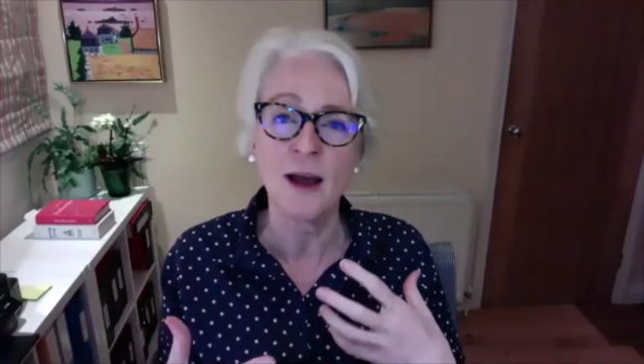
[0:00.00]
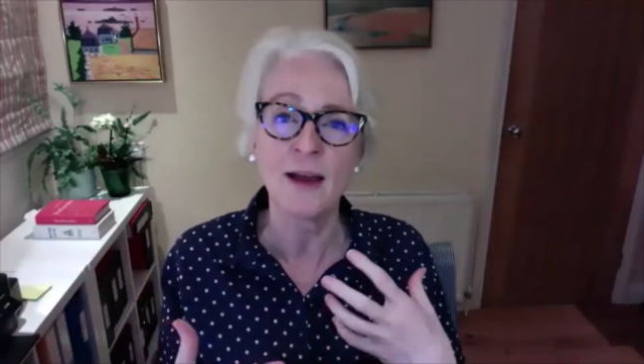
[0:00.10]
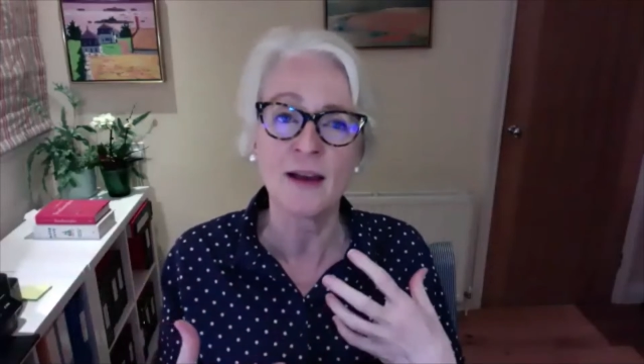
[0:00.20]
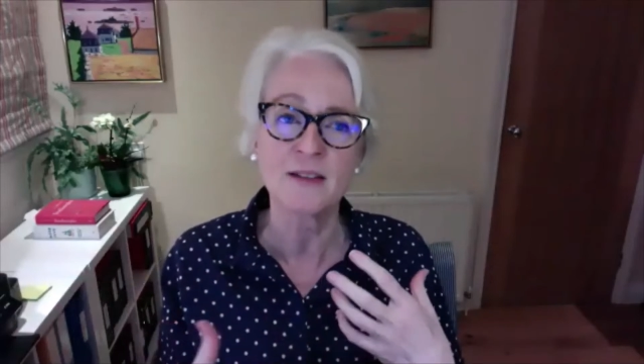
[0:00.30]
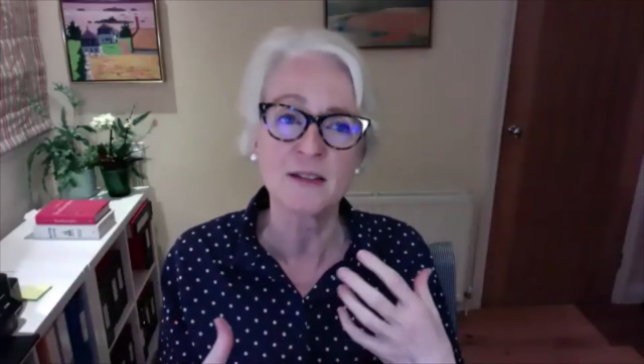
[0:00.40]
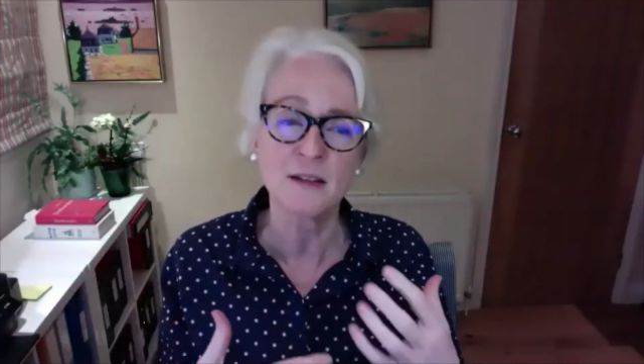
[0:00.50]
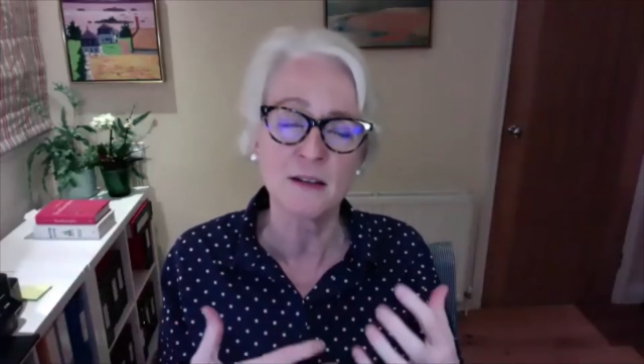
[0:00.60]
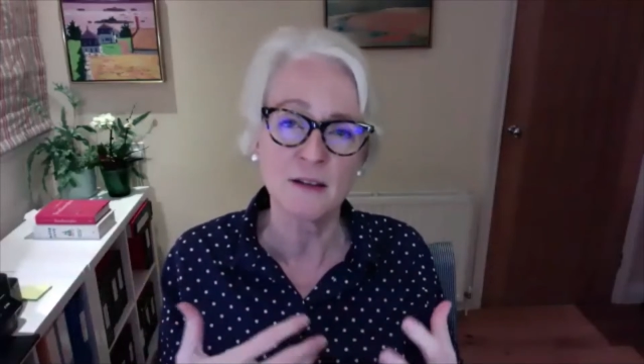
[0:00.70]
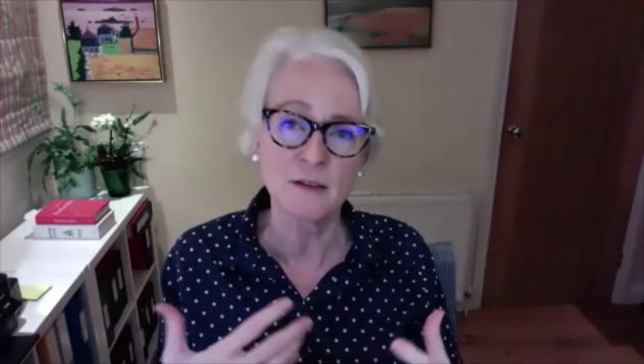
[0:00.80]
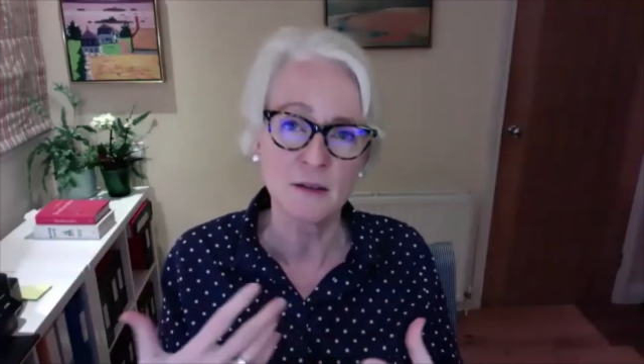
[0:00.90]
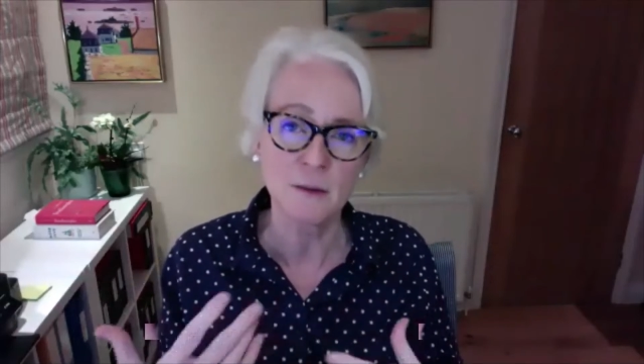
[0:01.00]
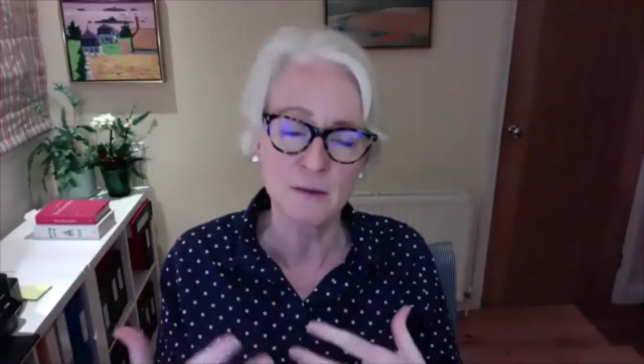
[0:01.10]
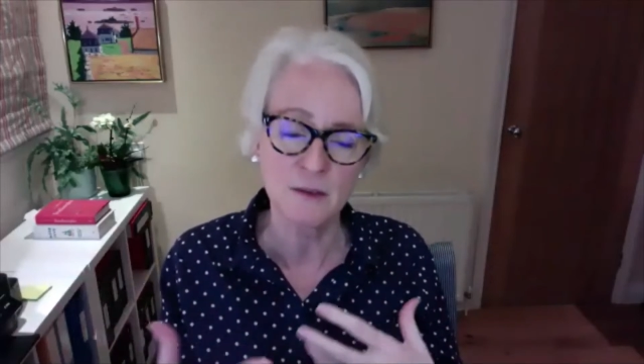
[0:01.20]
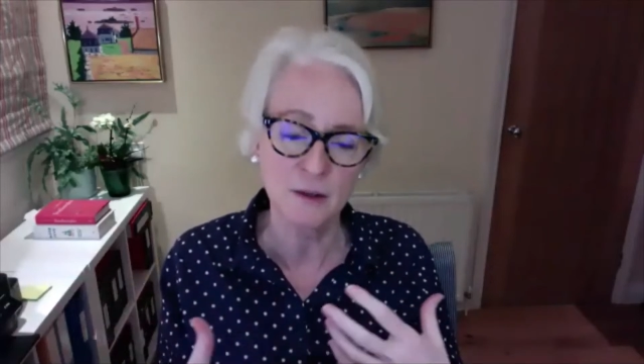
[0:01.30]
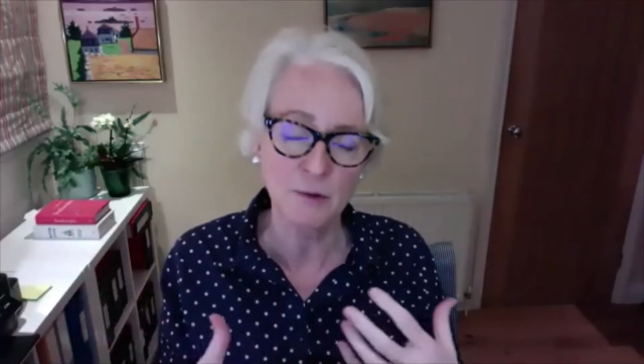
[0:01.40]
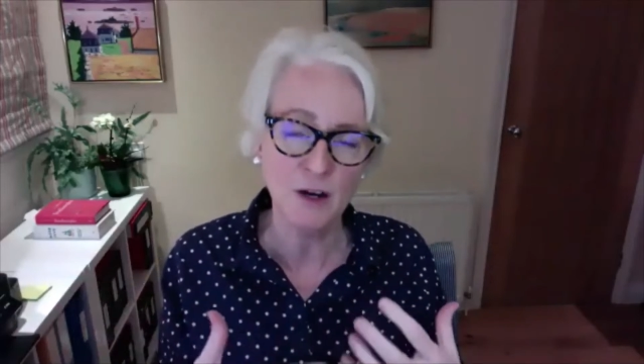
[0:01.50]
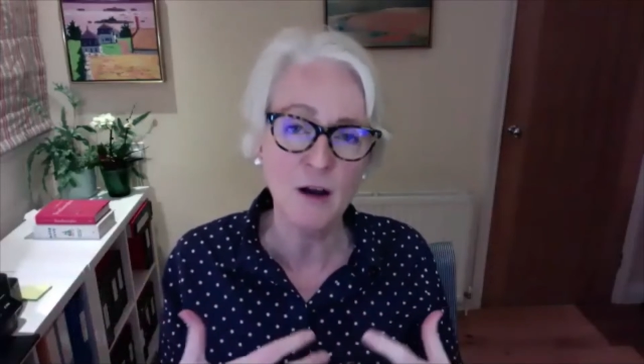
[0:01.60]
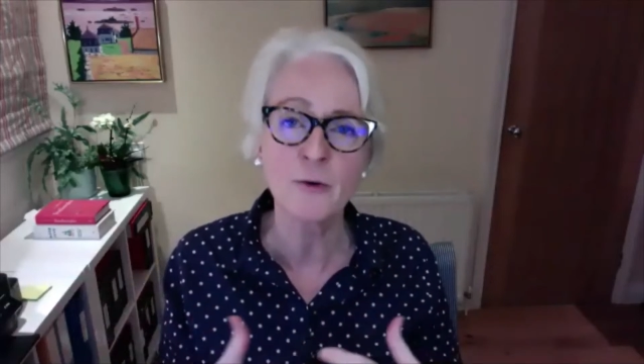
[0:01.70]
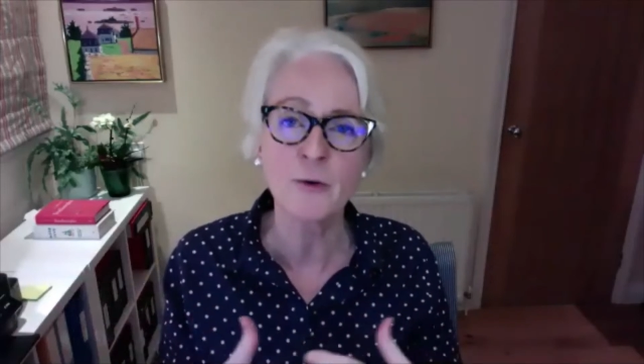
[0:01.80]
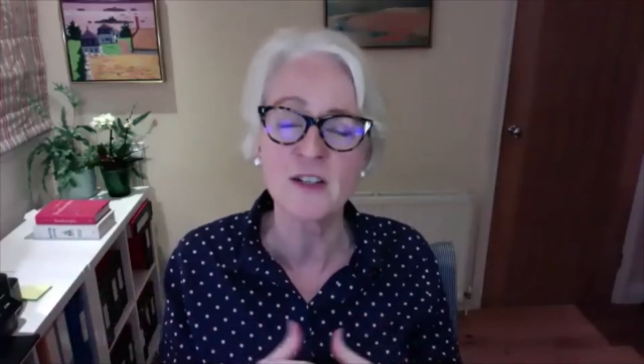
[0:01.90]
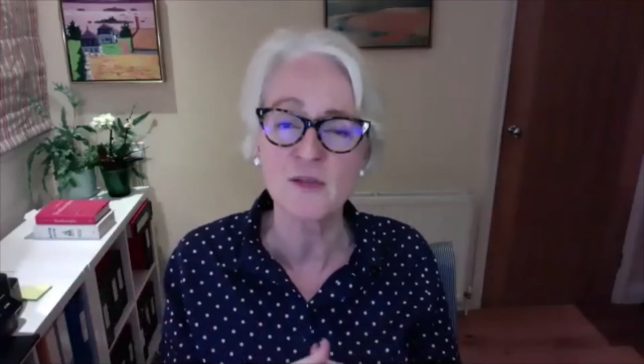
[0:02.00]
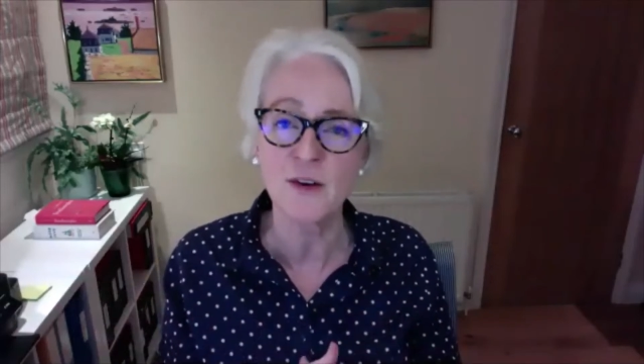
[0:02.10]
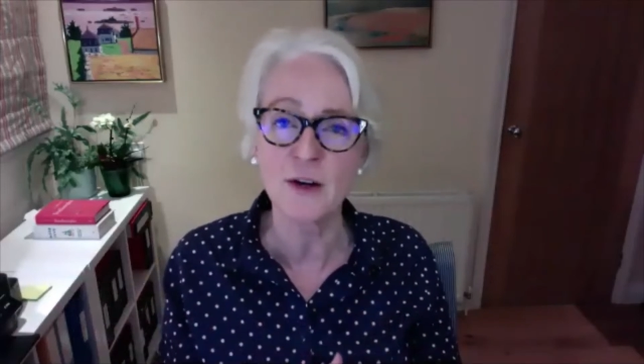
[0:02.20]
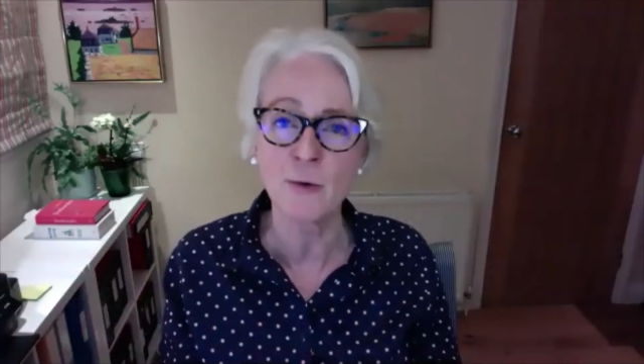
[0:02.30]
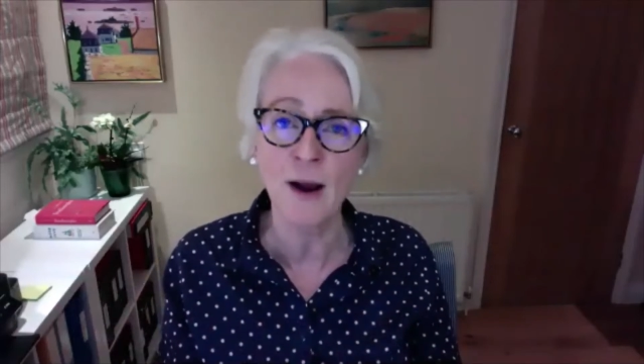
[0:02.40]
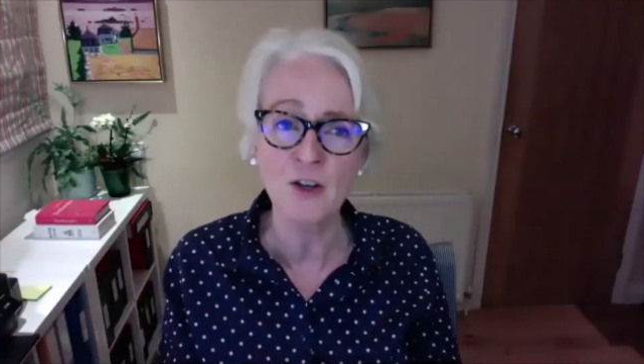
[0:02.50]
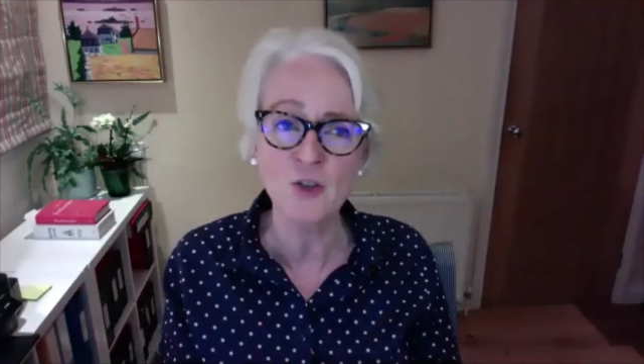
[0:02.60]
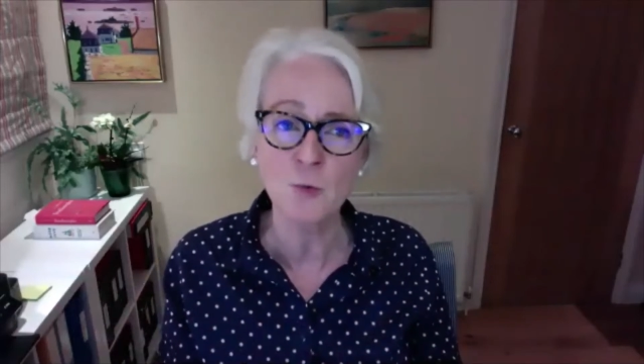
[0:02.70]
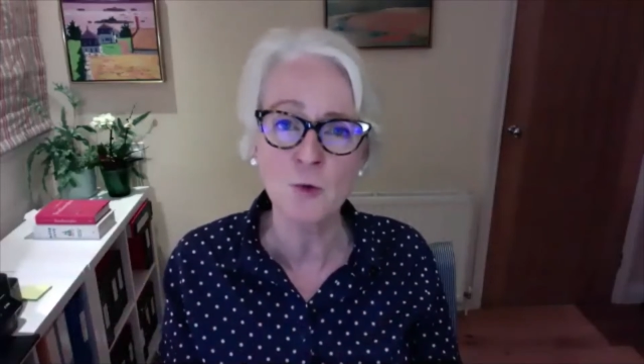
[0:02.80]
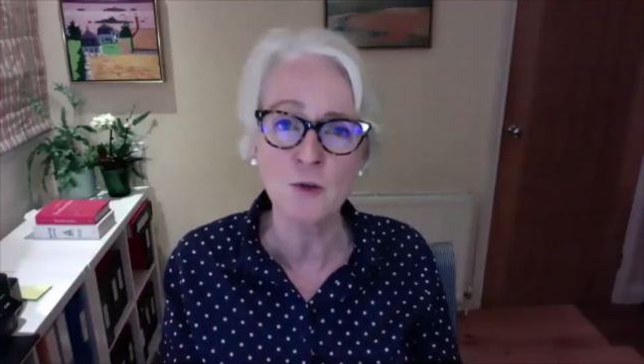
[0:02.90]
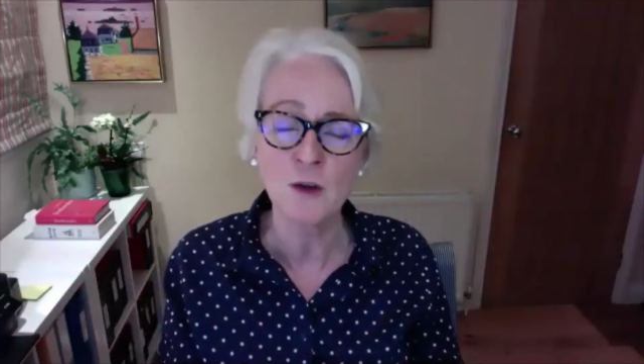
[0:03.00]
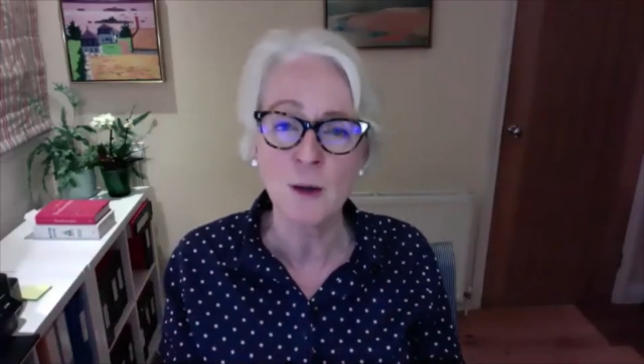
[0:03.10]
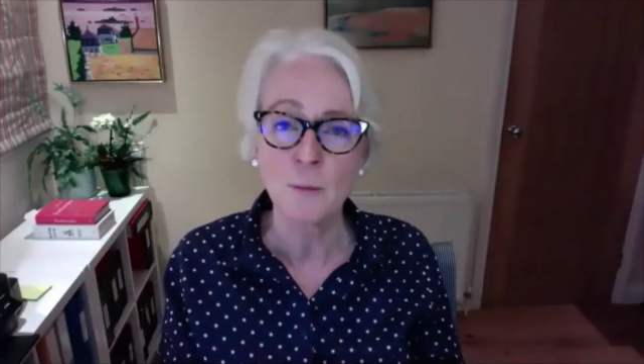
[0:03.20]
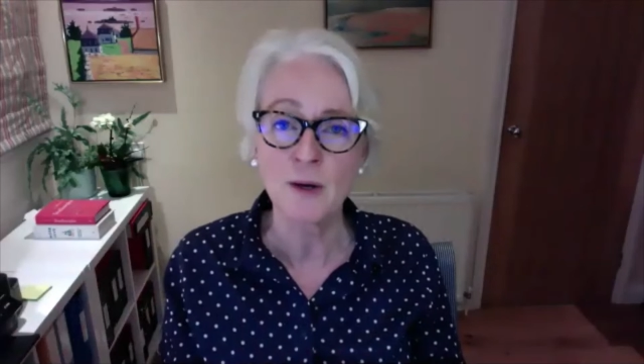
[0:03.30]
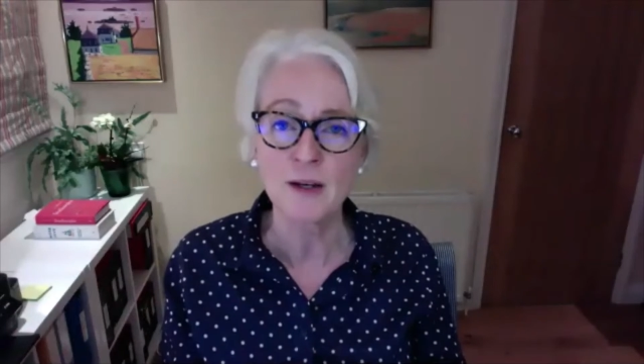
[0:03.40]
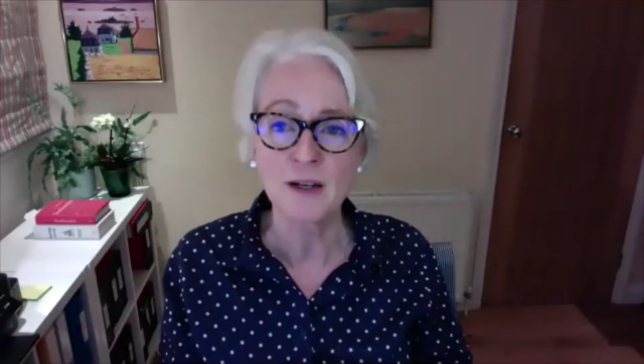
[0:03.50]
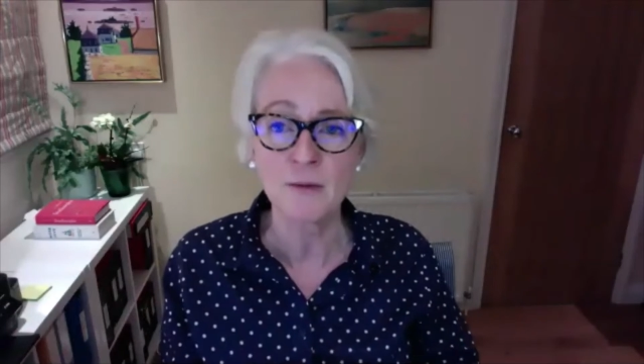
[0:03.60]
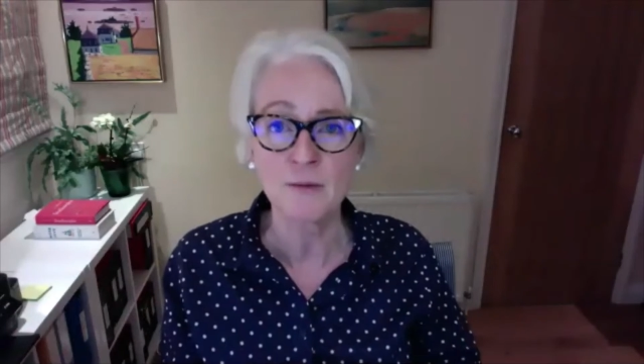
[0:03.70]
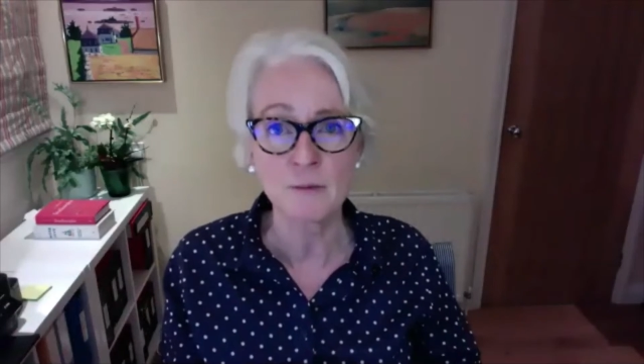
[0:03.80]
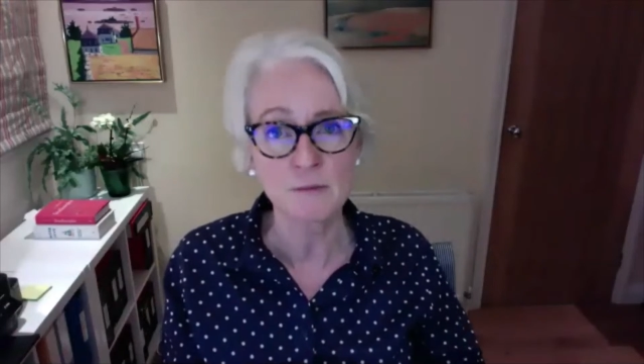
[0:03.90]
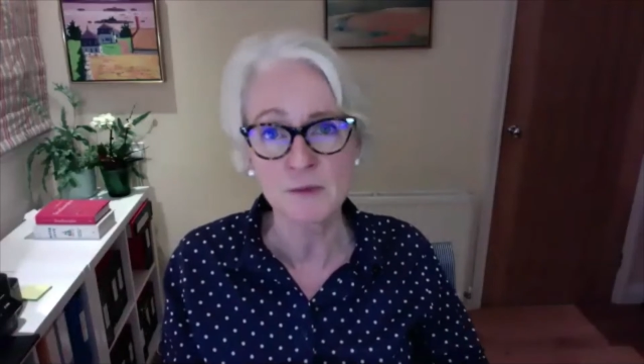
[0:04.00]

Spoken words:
And the recovery is very gradual, but in